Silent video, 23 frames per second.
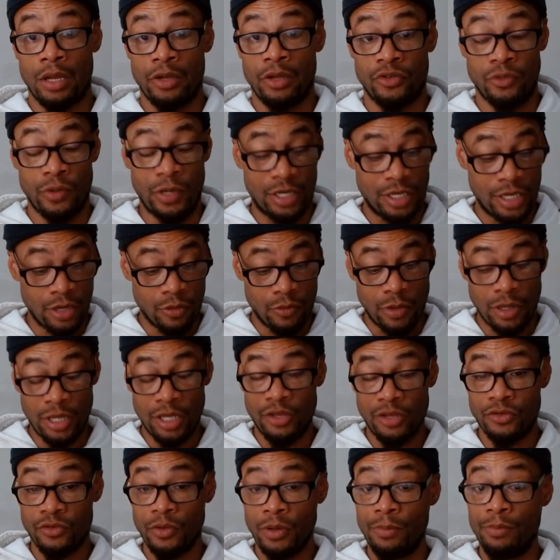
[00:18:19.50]
Sweet Dick Willie,
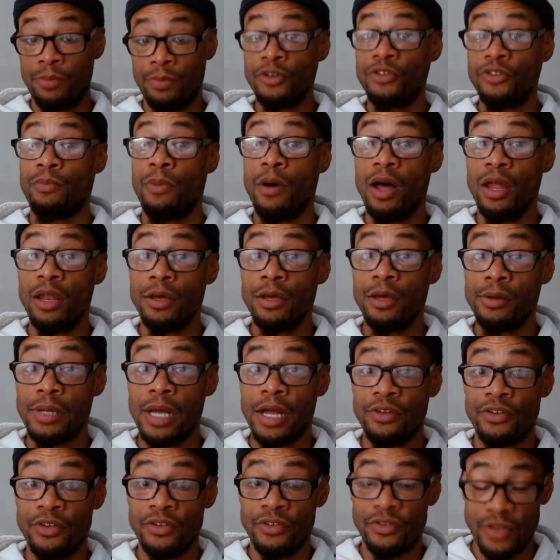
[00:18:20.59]
Sweet Puss Paula.
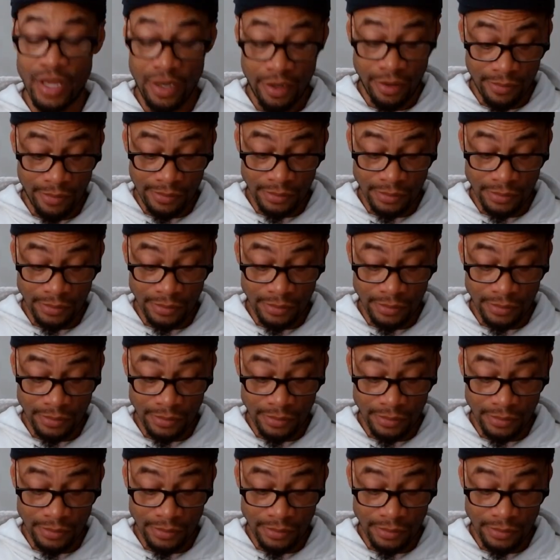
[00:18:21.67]
I just said it.